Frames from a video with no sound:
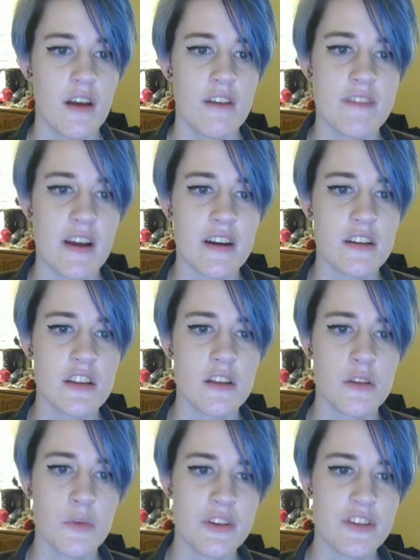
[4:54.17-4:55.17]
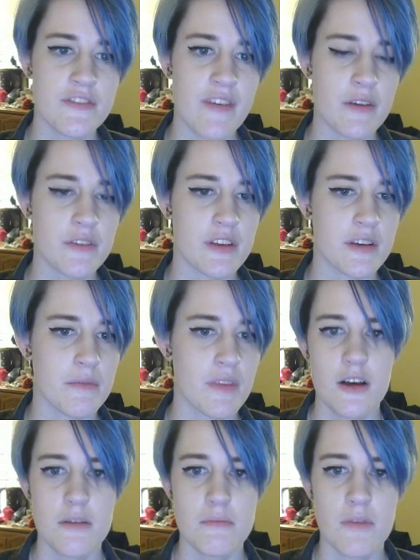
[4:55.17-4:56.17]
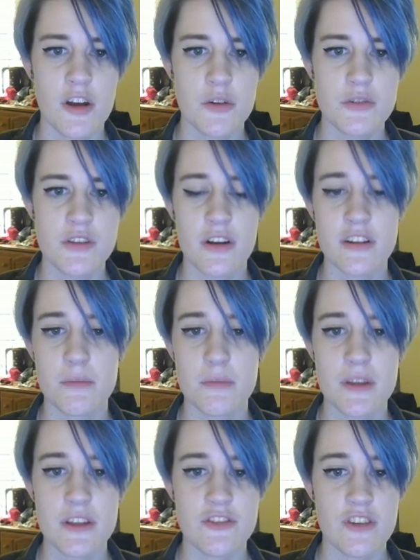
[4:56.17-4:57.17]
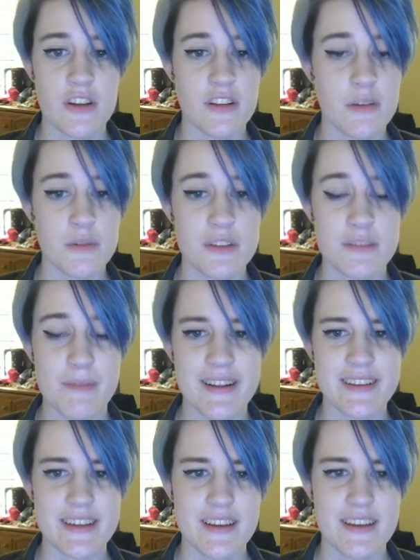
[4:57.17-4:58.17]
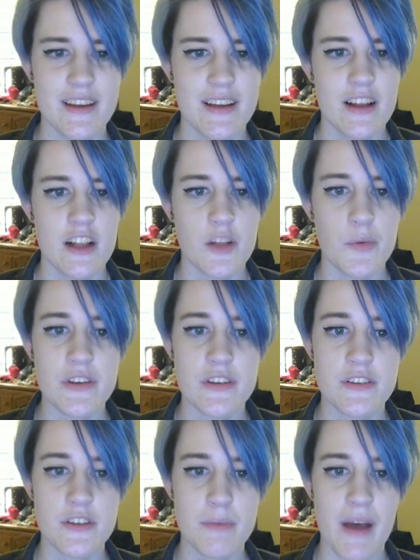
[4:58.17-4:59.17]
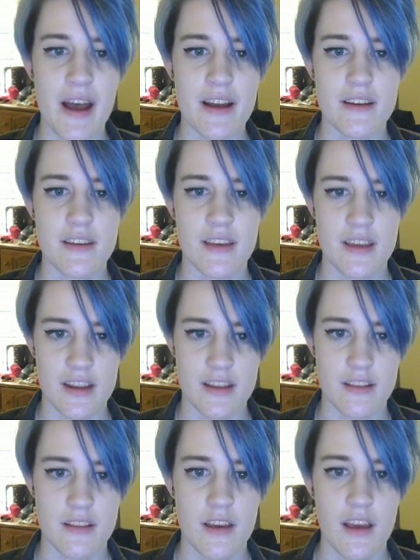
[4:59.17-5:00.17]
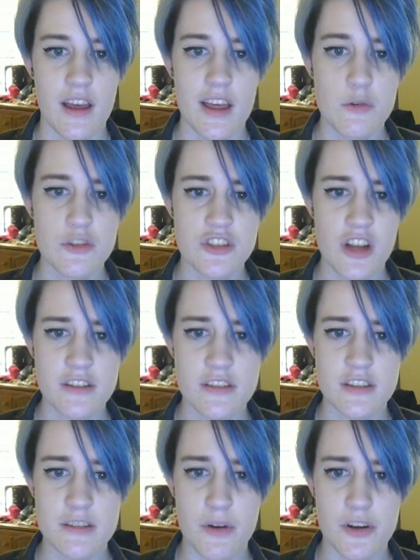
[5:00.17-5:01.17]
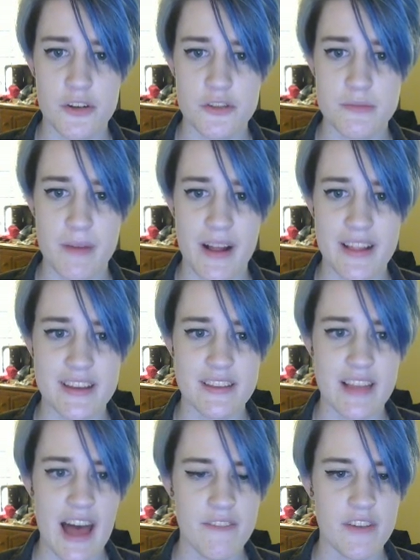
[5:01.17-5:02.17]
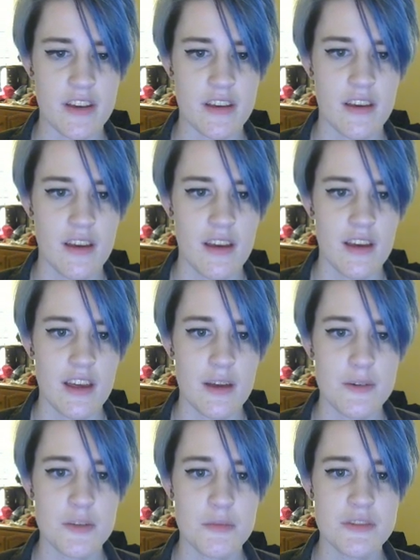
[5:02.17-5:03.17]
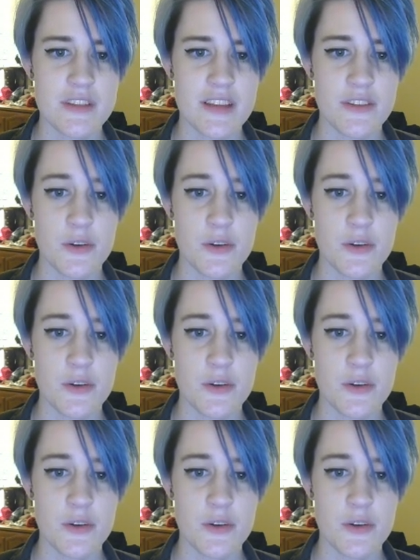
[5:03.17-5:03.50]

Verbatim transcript: Finally, Luigi found him. Mario was talking to Peach, and he was smiling. Luigi stood back, hidden. He was shocked to see Mario smiling and laughing. It was almost like the